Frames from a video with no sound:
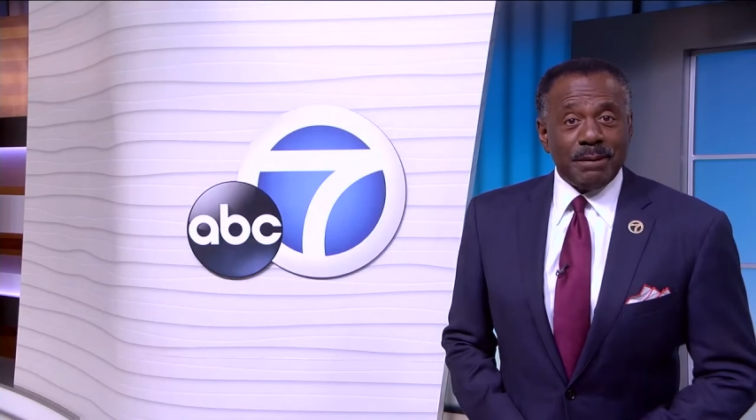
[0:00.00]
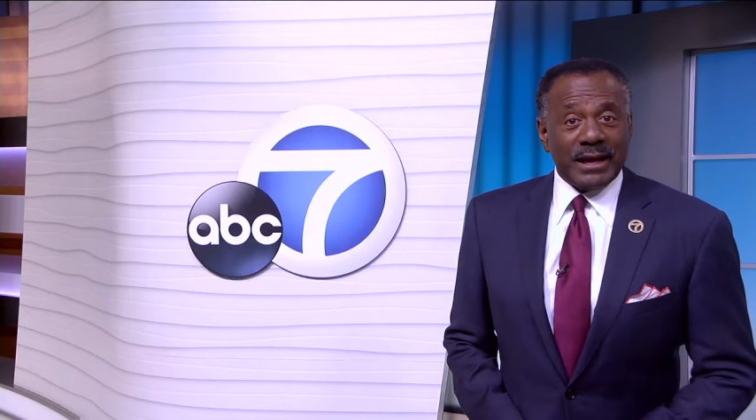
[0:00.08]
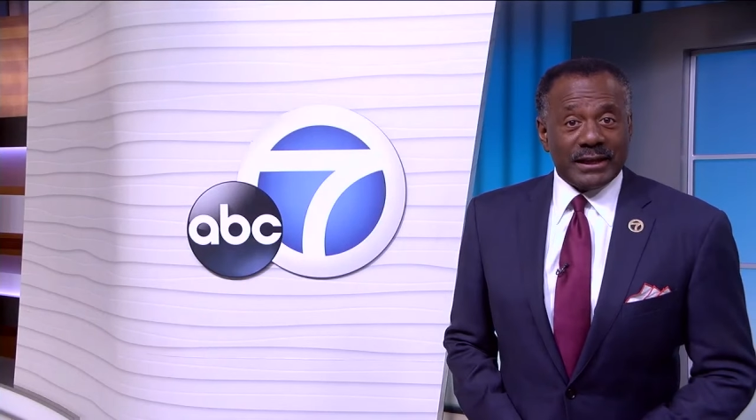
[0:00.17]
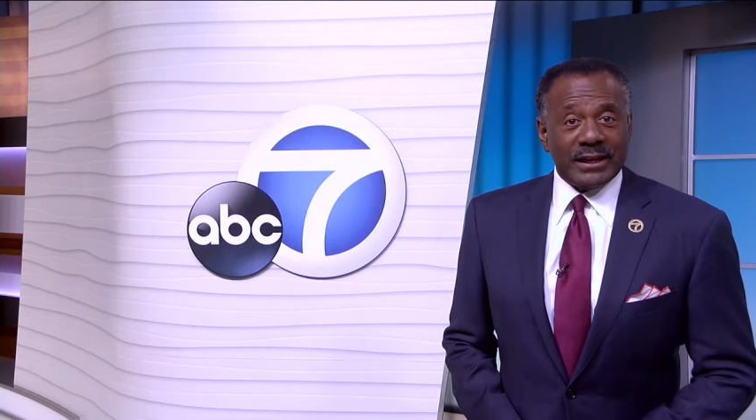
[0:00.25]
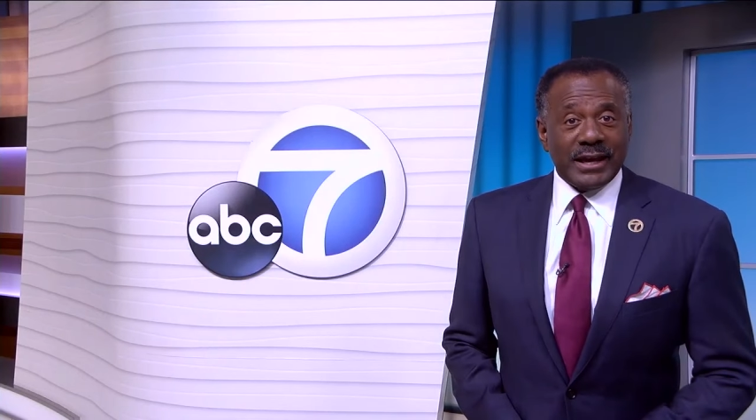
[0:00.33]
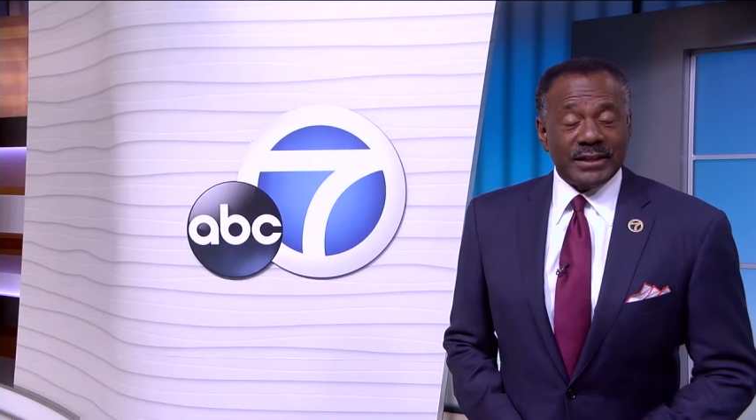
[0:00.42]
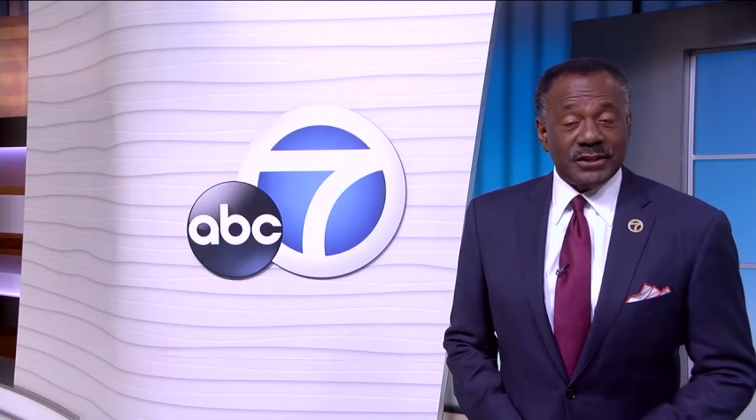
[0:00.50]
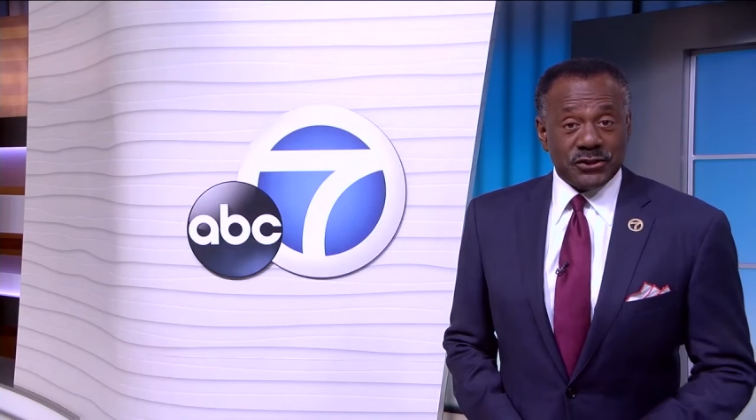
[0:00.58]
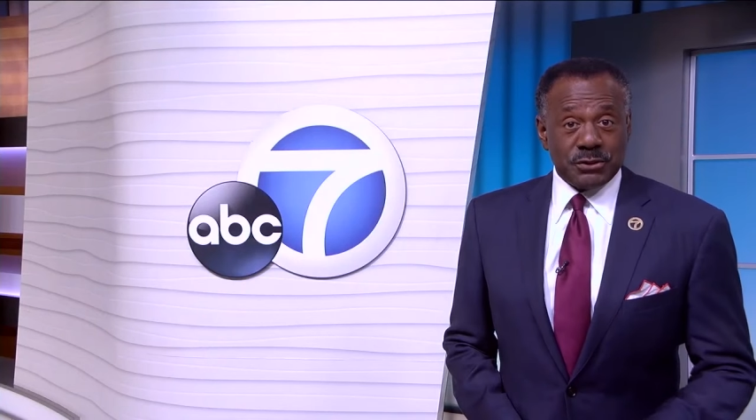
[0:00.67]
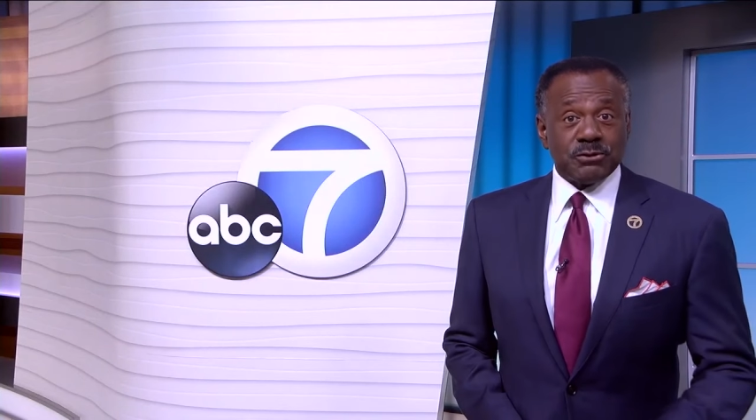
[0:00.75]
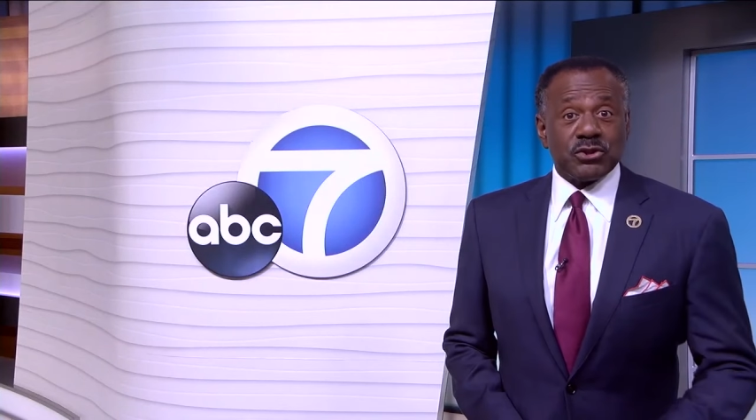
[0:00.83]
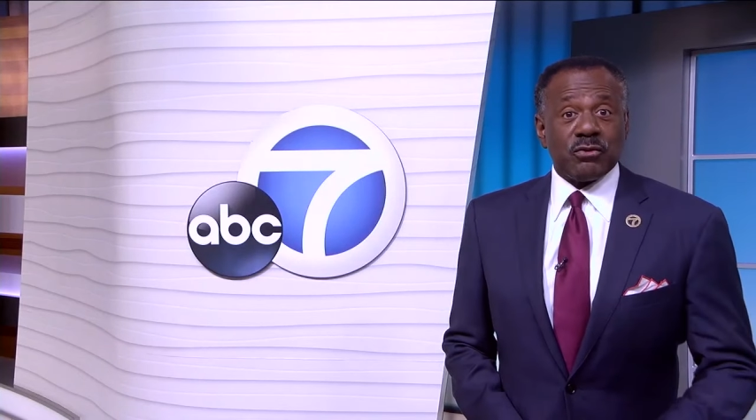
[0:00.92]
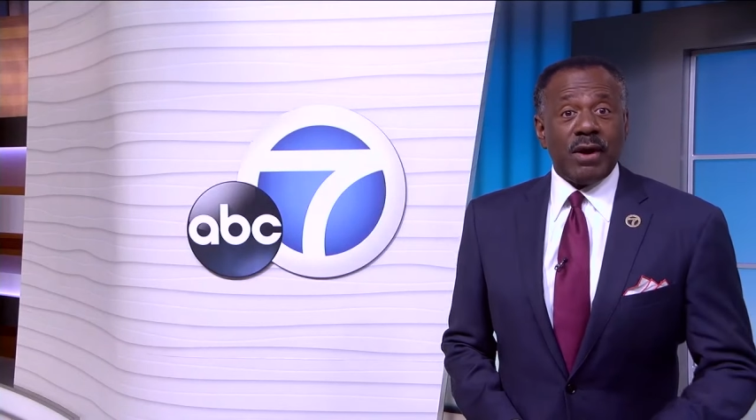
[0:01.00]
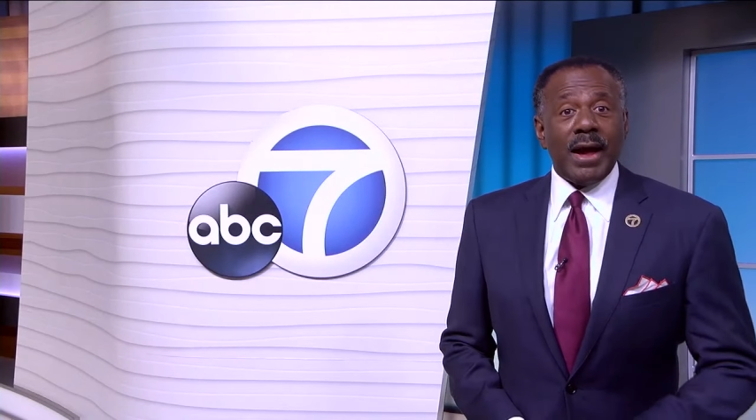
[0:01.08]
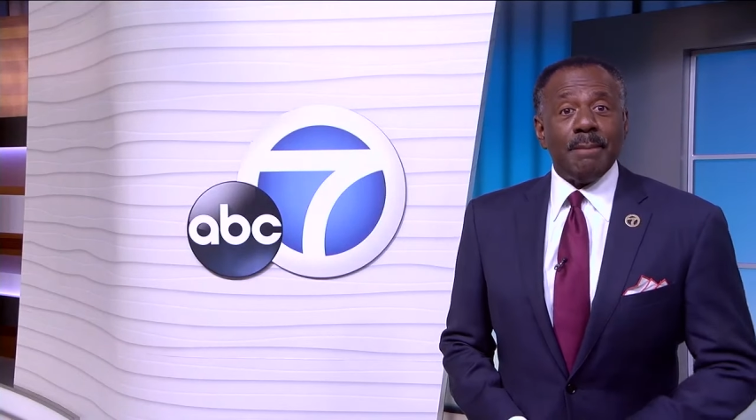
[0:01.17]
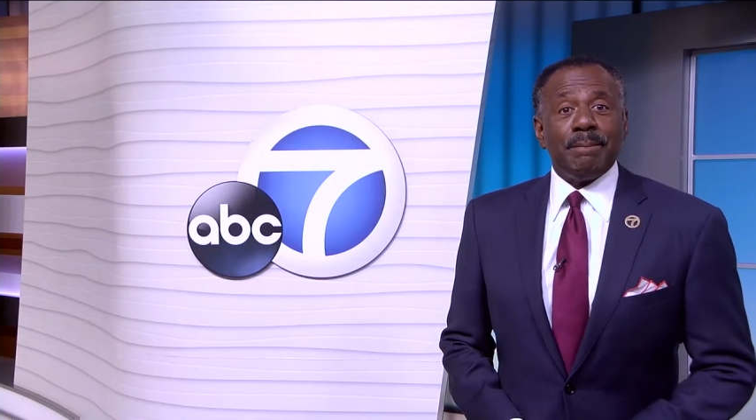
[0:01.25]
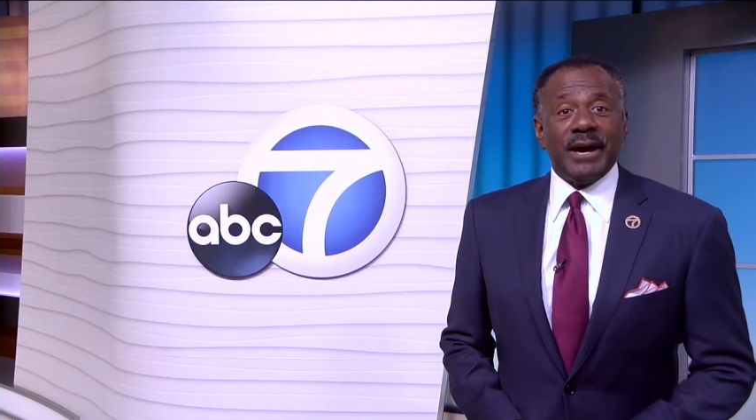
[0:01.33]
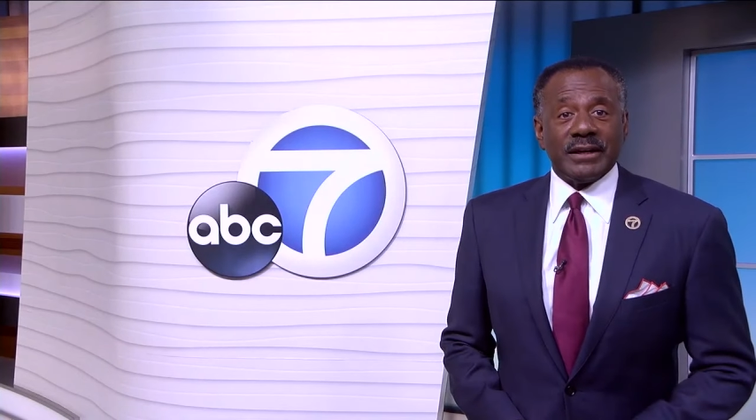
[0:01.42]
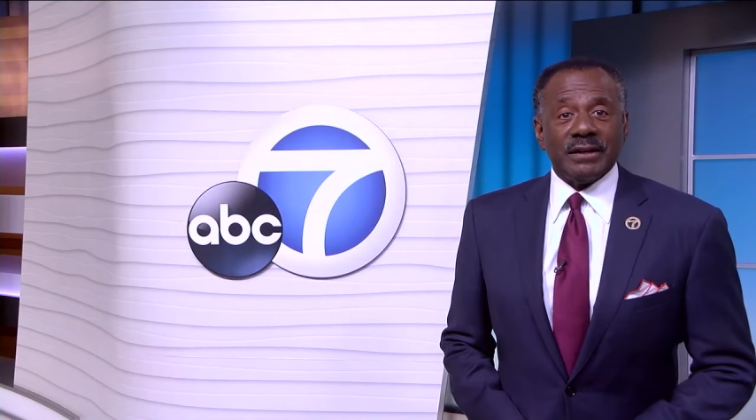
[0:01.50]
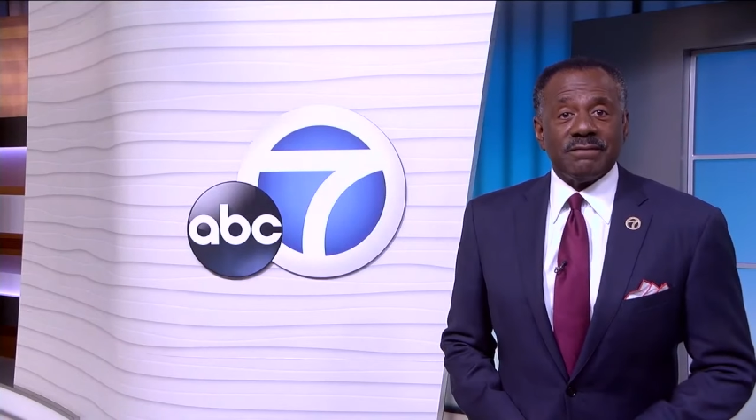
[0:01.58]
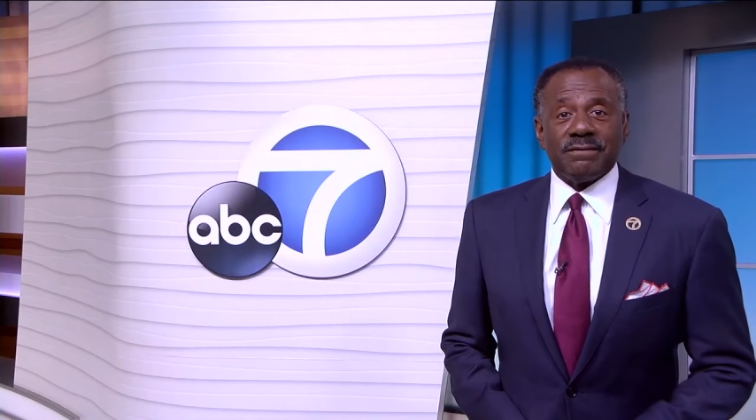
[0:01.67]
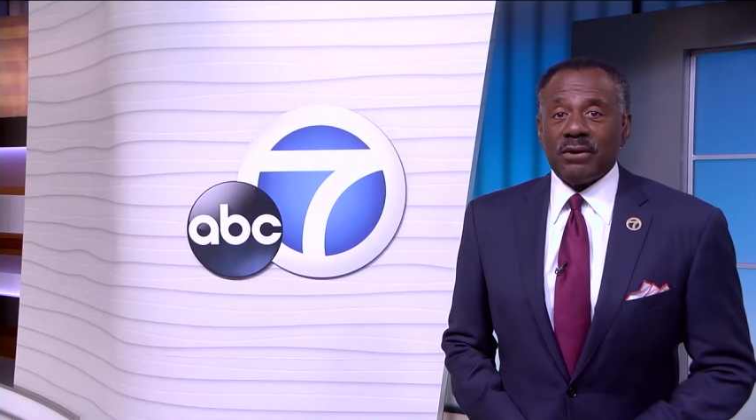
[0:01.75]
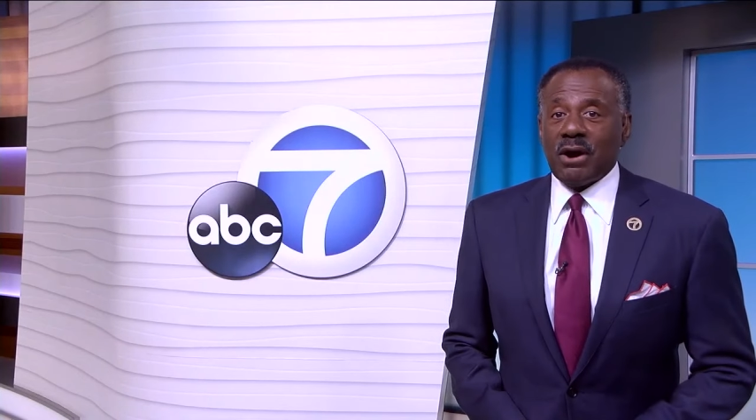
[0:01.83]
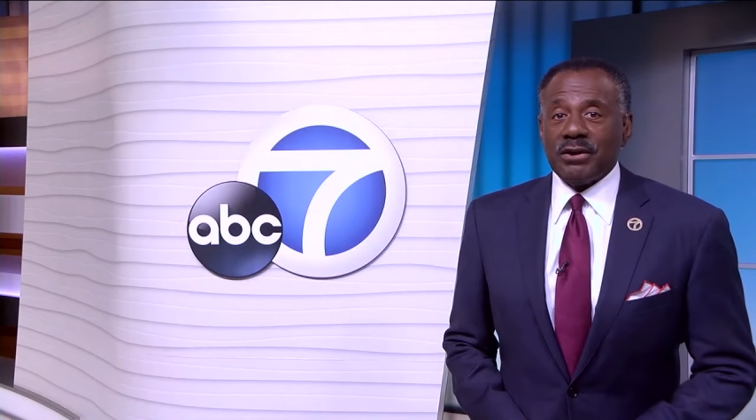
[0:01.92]
by clicking the subscribe button
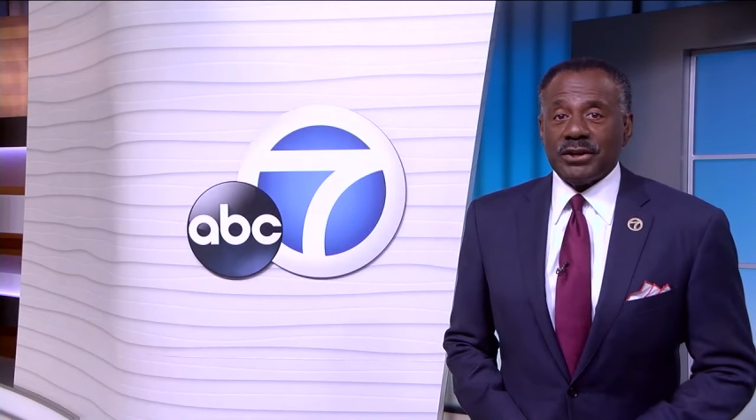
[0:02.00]
for our